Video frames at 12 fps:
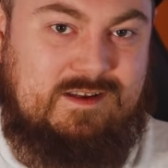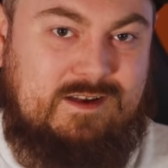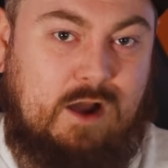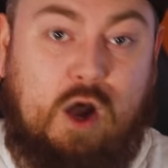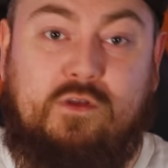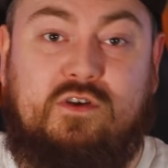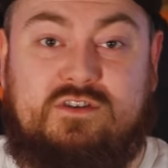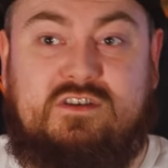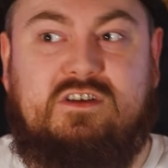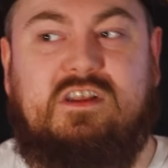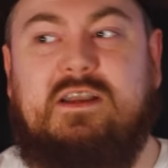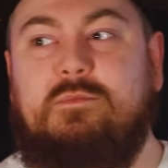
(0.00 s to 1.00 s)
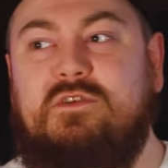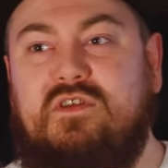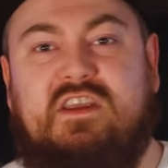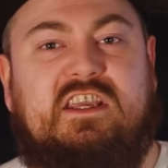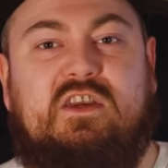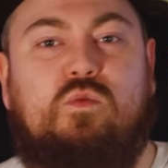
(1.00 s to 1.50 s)
Others claimed that
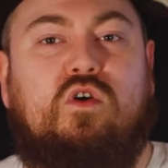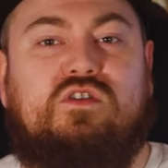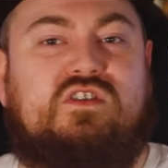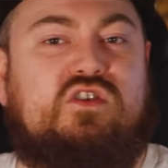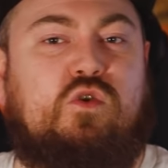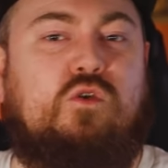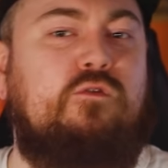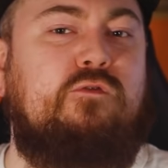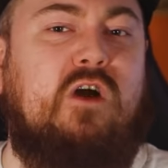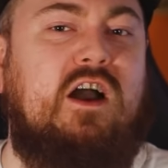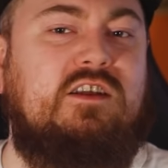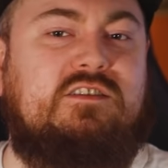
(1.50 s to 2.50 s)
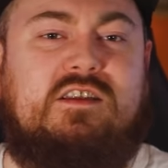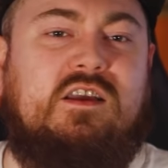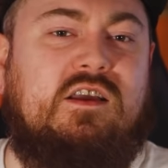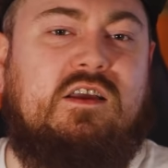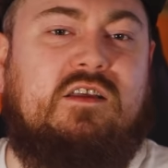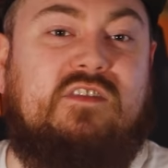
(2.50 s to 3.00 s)
he was so fast
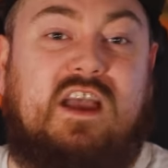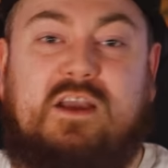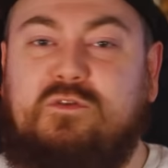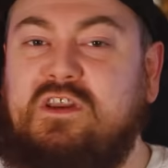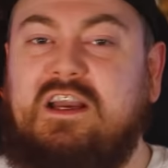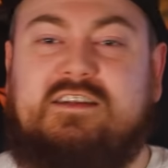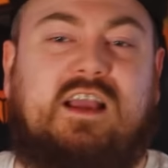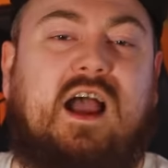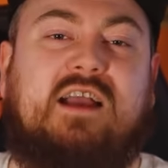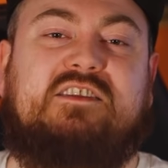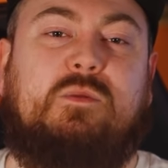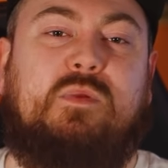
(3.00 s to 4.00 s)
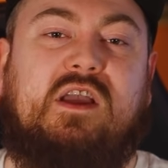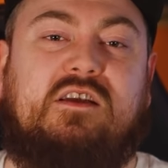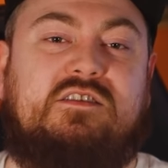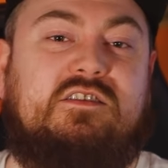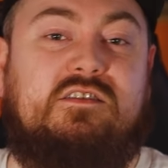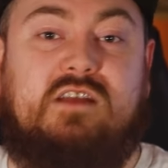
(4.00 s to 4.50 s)
that if he attacked a
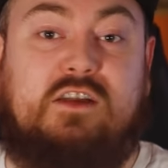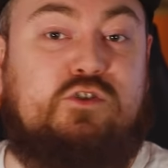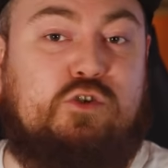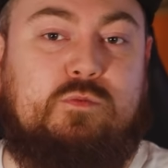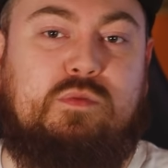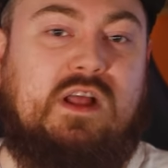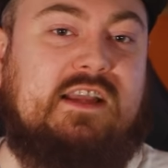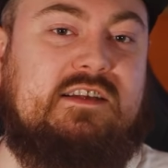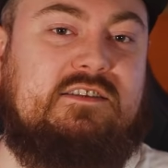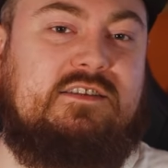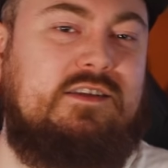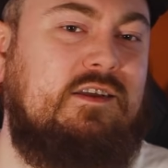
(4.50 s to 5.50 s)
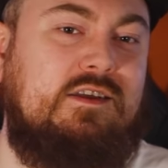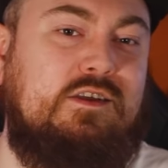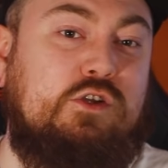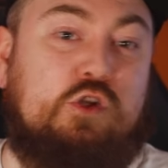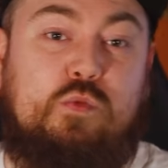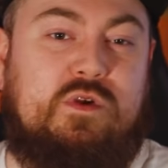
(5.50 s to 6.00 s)
person and you blinked,
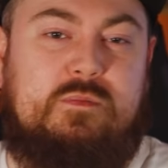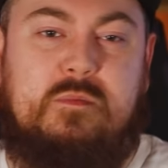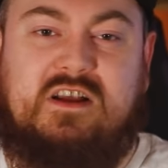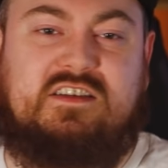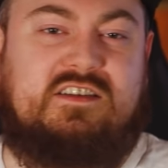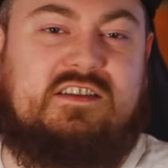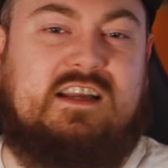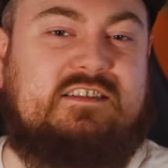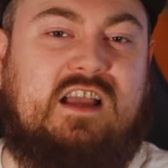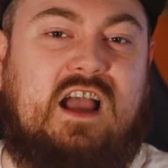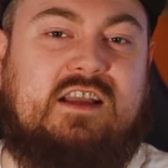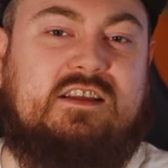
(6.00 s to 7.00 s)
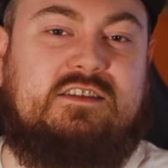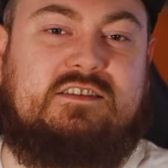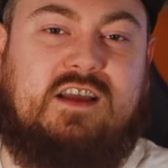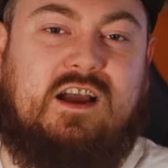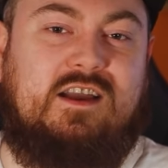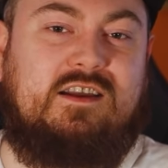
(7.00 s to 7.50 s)
you would miss the attack
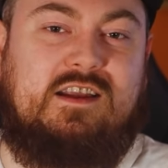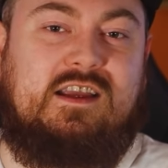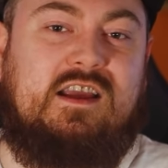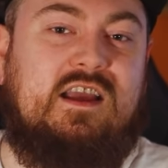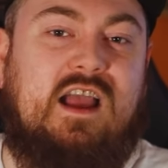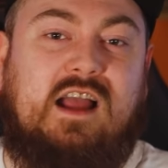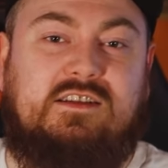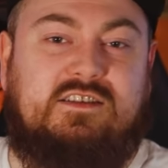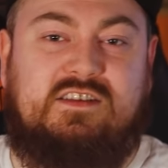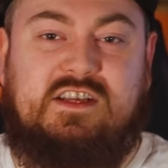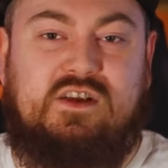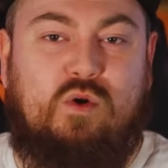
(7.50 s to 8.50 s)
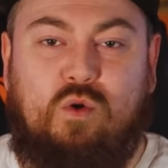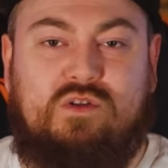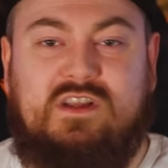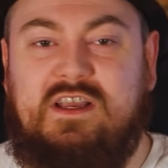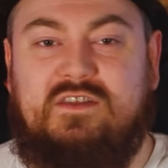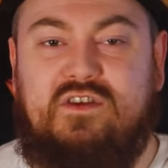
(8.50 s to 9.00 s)
entirely and see
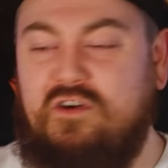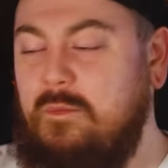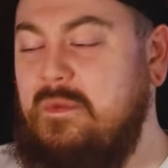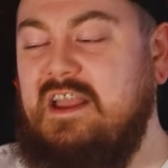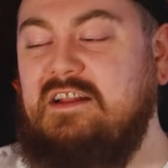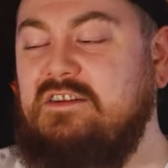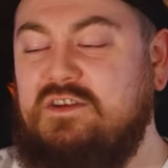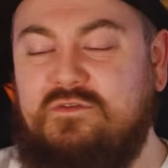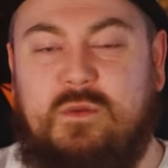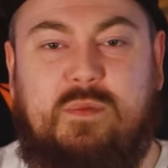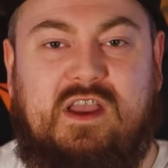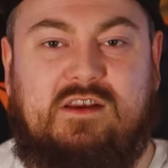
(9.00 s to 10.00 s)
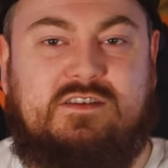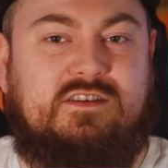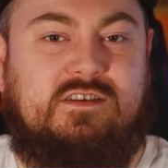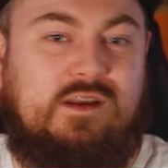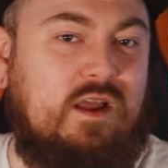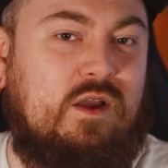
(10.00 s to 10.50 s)
only the remains of the
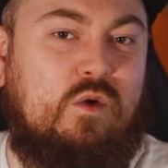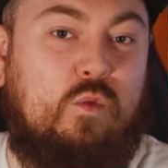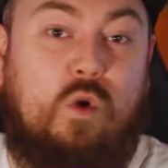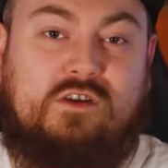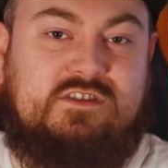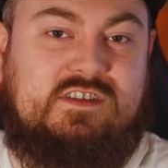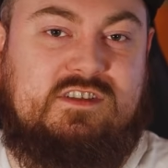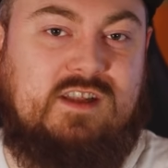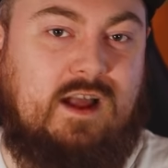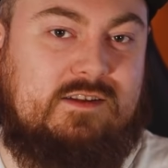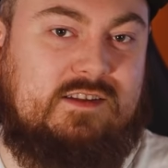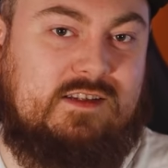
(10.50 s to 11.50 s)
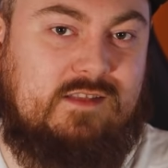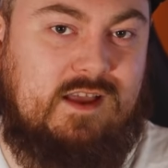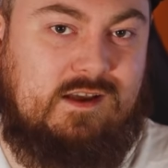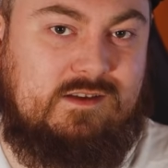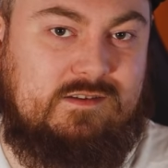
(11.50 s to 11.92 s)
person once standing there.